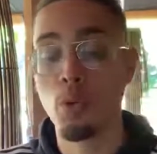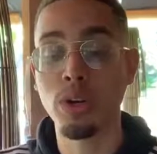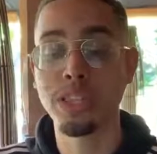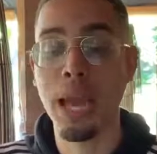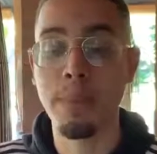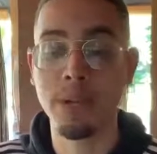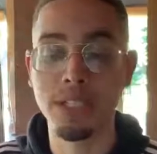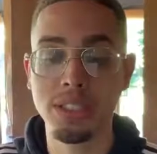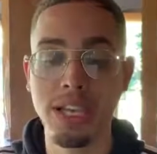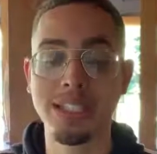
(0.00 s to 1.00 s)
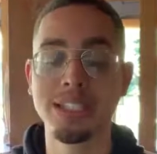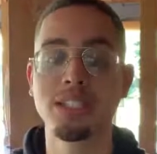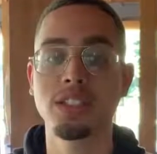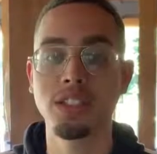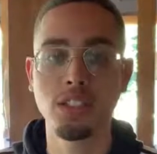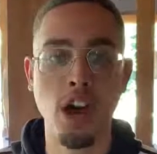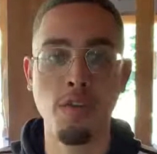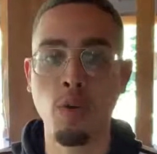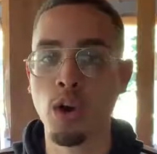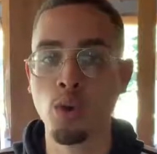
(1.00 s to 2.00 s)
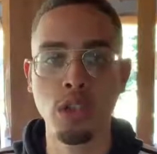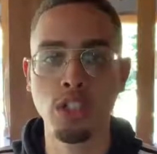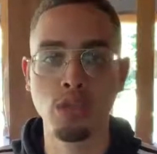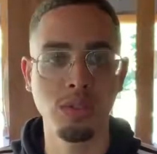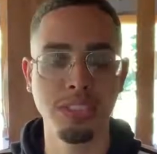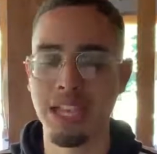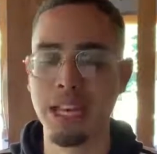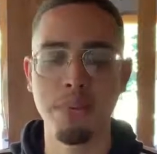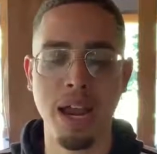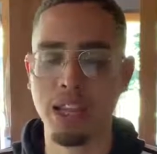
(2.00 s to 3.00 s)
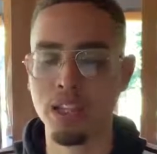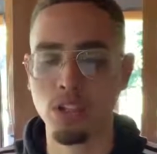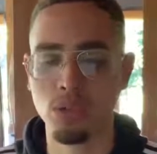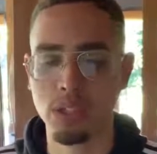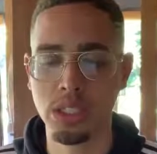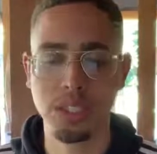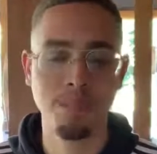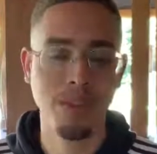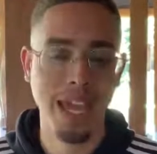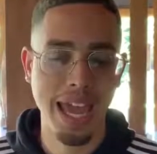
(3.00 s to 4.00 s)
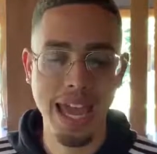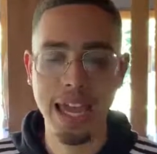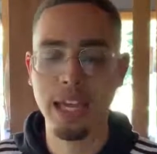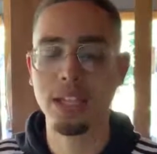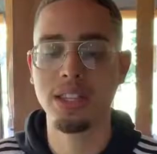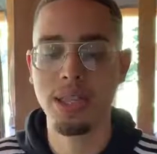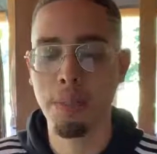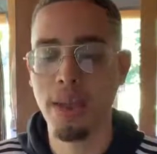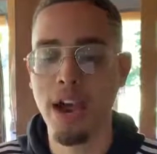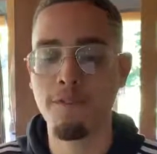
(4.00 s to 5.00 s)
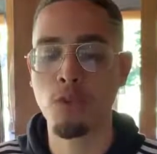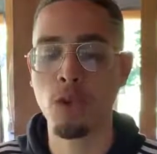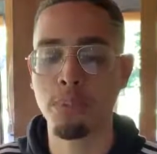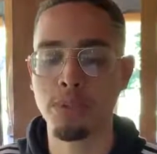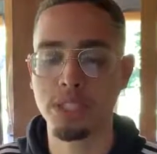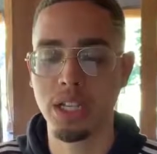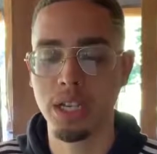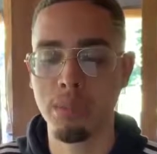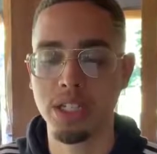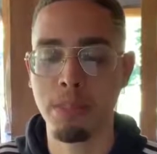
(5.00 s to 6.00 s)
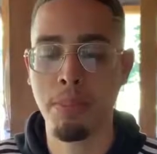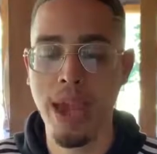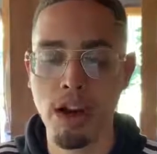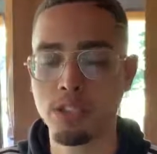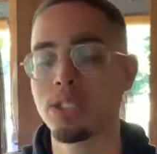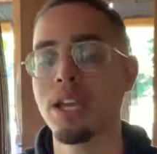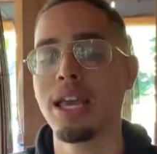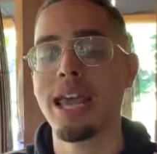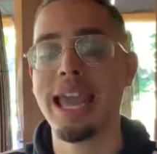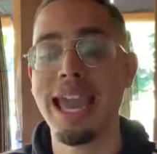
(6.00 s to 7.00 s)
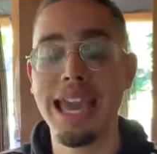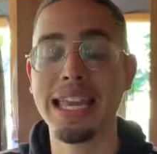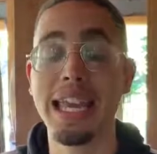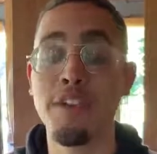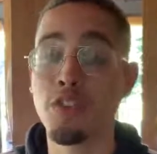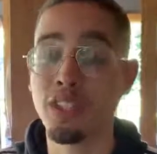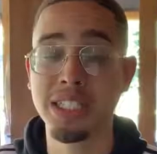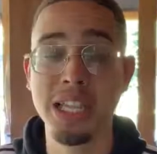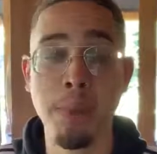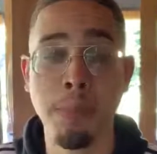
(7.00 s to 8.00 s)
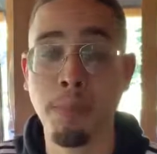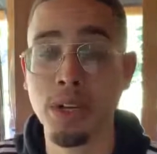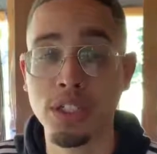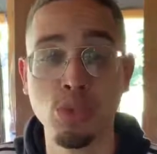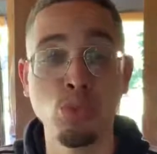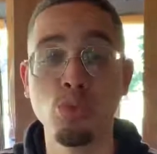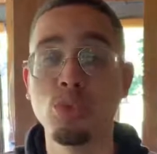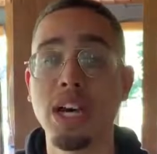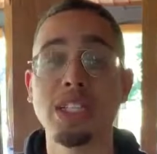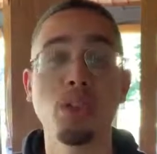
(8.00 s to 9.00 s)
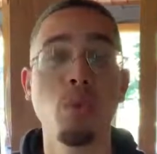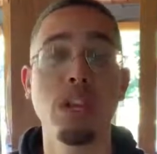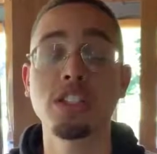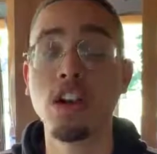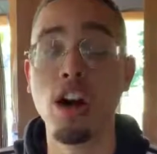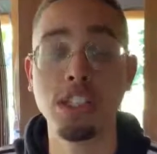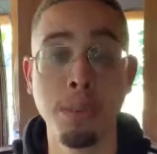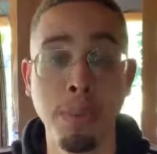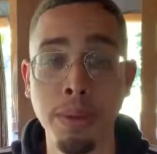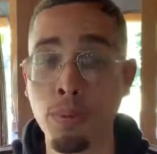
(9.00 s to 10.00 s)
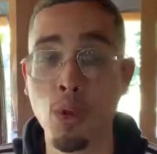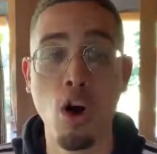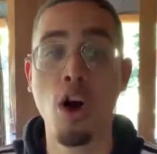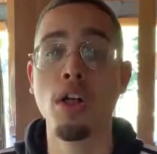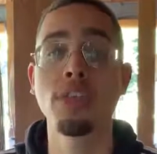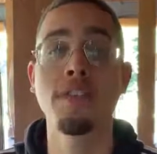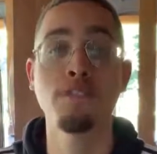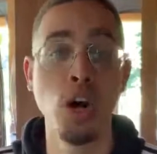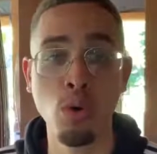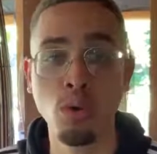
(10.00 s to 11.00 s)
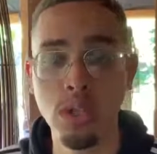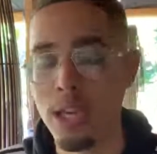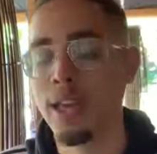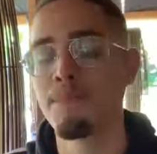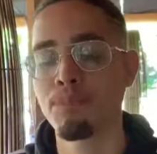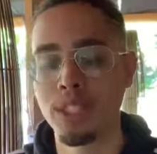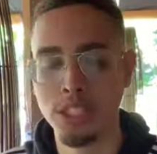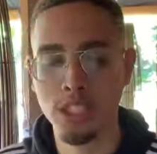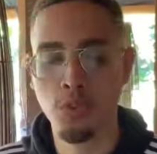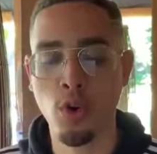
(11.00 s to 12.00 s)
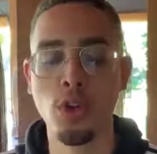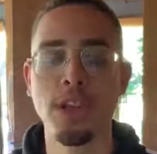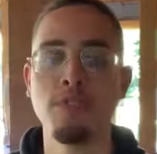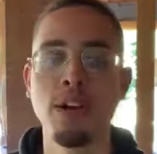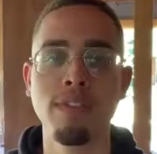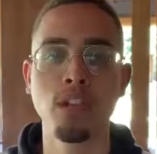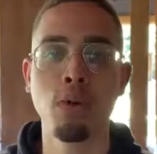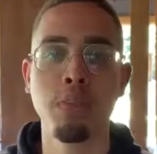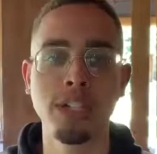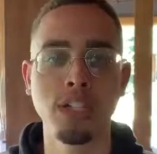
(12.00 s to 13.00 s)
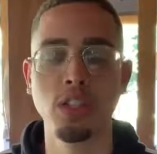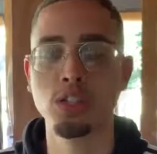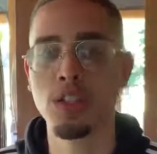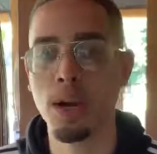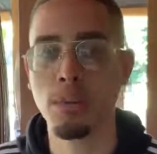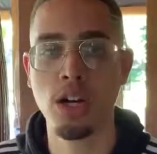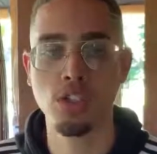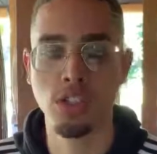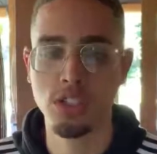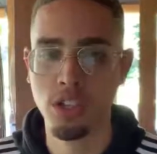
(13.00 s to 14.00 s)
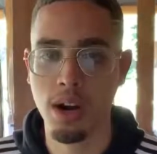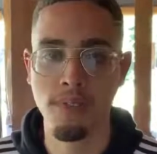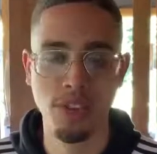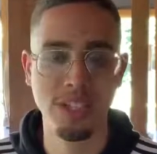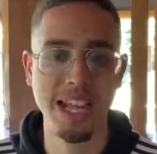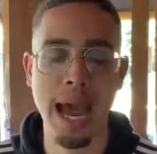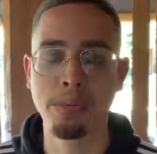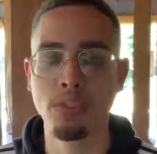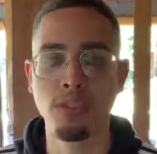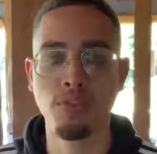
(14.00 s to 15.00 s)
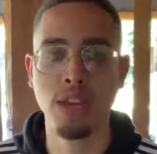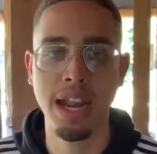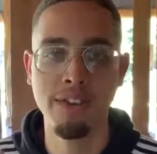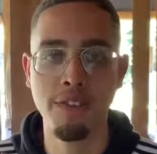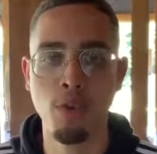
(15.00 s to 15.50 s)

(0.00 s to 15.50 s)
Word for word: with that being said, this is a software who can use this. Anybody can use this, and they pay out forty percent commission payouts. And if you're the type of person who doesn't want to talk to people on the phone, this is for you. If you have low budget, low startup costs, you can start up for this absolutely free and have a